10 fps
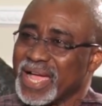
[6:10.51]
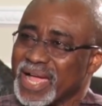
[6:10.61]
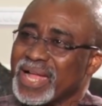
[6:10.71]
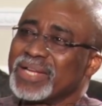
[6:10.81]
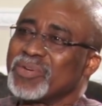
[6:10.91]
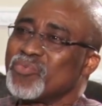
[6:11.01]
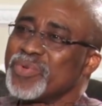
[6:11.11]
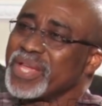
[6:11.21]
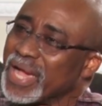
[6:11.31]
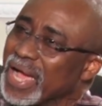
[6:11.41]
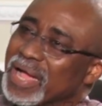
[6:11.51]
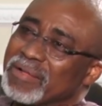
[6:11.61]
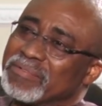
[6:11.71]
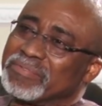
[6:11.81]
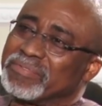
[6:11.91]
And we
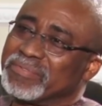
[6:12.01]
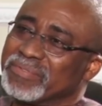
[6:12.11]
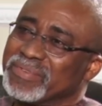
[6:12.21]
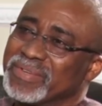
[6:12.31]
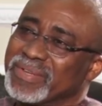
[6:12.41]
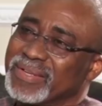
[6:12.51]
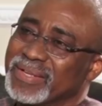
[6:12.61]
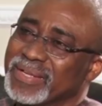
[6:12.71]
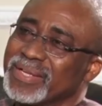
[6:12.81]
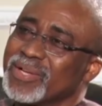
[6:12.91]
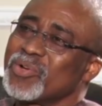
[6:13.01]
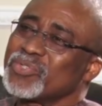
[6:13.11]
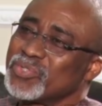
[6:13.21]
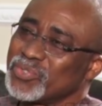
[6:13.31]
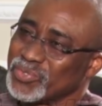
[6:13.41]
have a
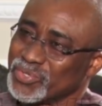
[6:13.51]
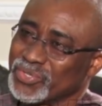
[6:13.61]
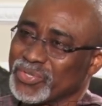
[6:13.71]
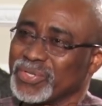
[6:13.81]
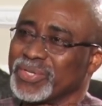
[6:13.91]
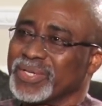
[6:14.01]
constitution